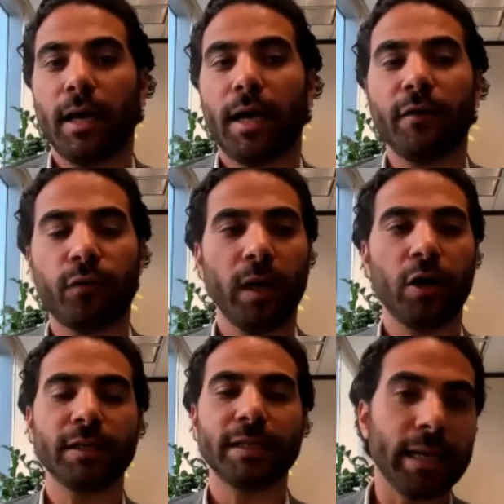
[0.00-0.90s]
If we
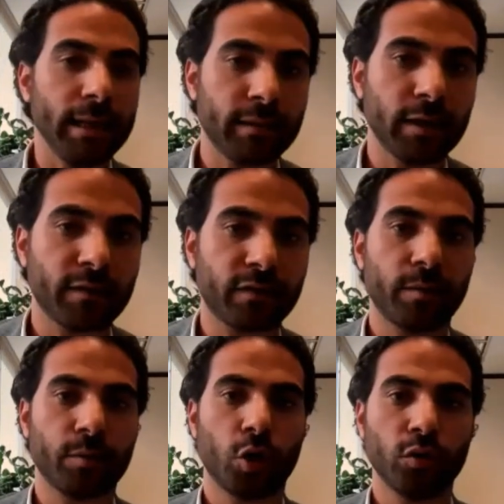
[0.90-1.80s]
learned anything
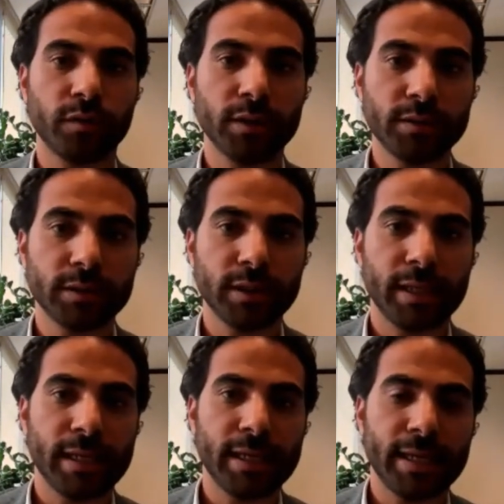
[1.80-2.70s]
from COVID,
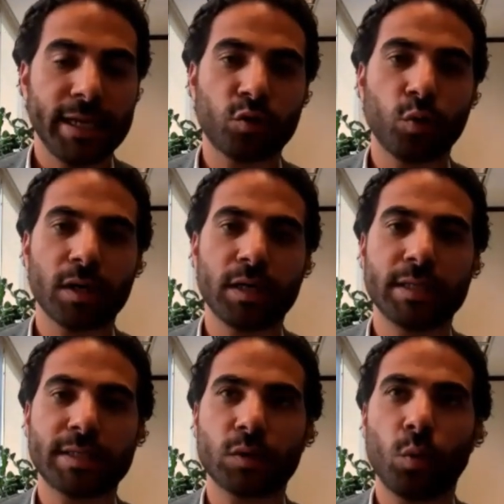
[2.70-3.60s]
it
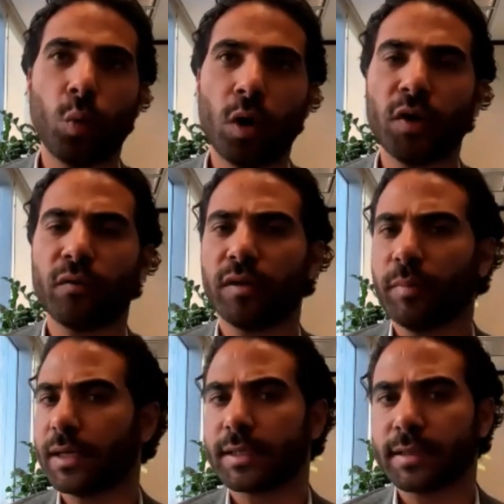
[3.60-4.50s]
was one of the
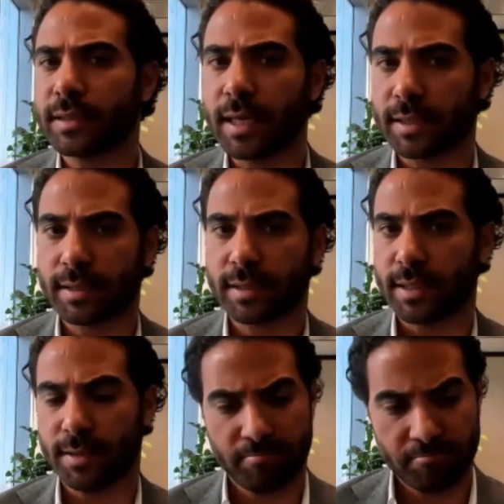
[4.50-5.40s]
biggest tests,
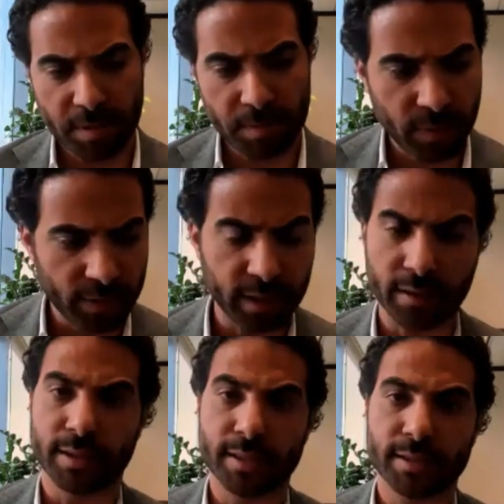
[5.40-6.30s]
and I think in
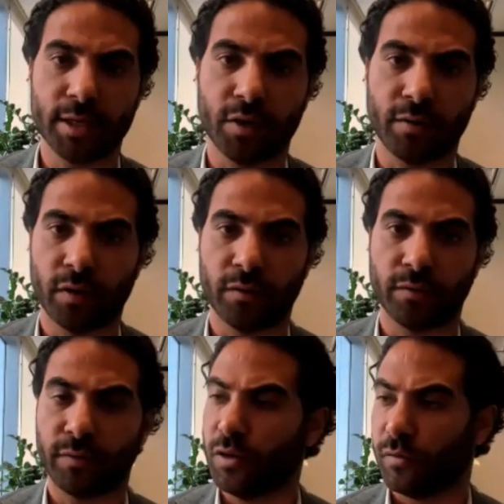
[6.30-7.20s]
the history of
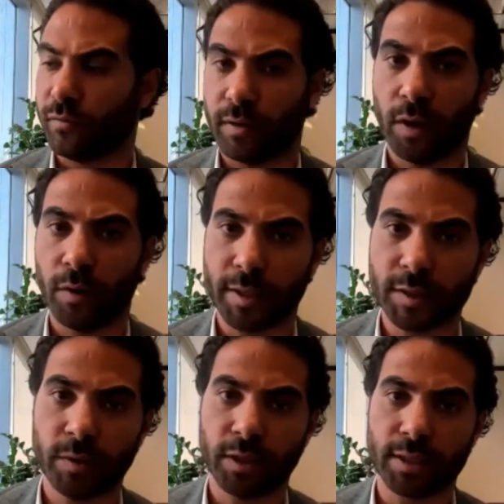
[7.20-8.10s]
each of our
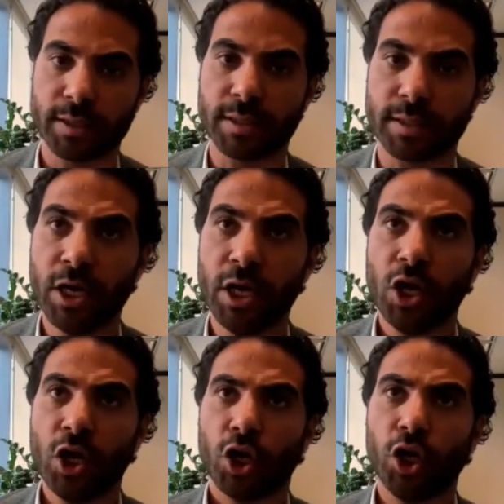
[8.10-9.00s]
experiences,
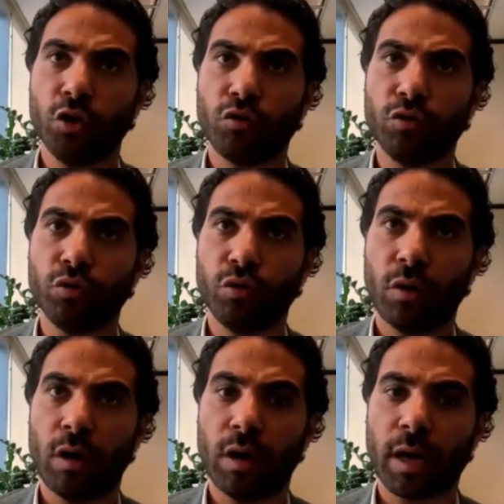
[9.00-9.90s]
into
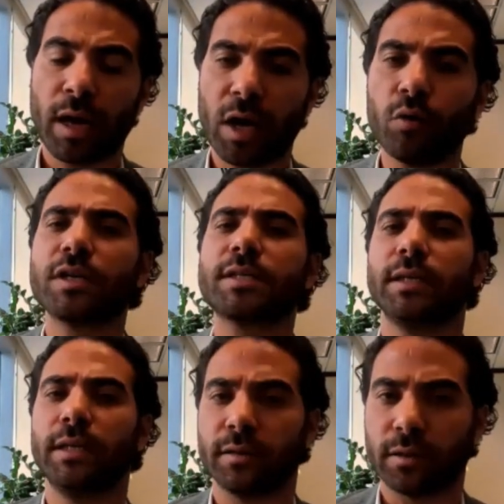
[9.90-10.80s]
how
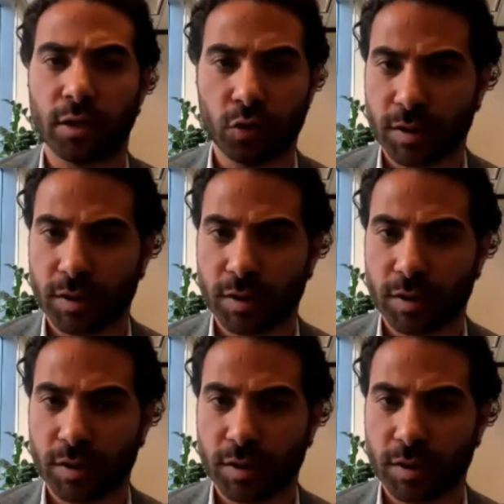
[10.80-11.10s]
resilient are those